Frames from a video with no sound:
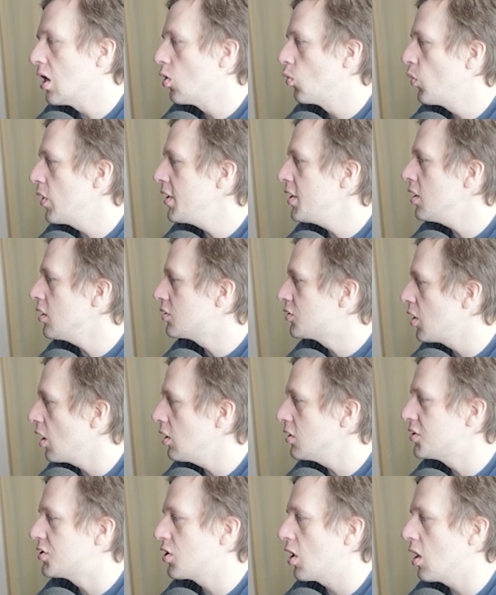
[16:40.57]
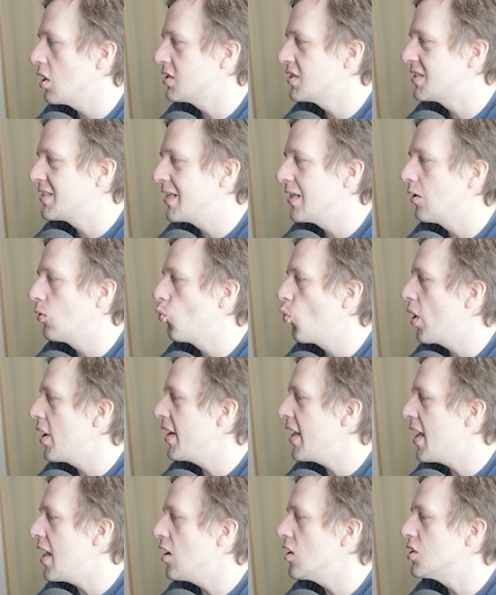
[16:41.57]
When your turn starts, steal 1
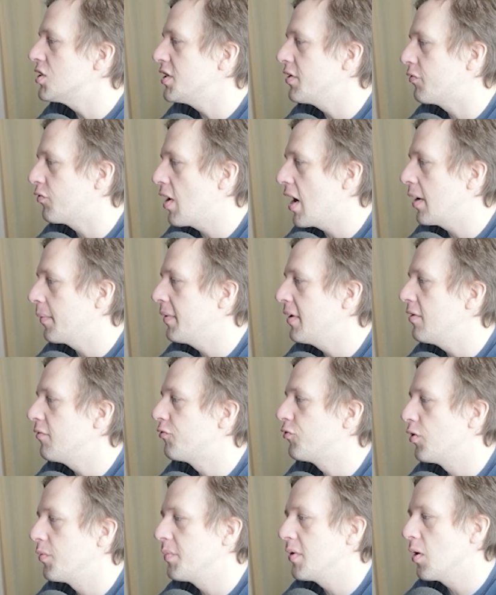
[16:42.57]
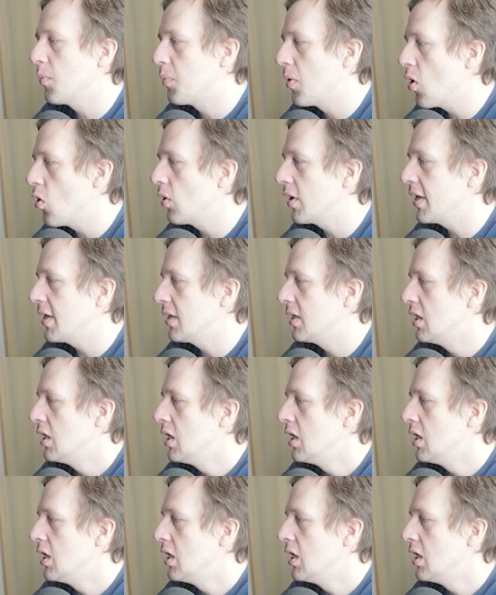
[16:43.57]
energy fragment from your opponent.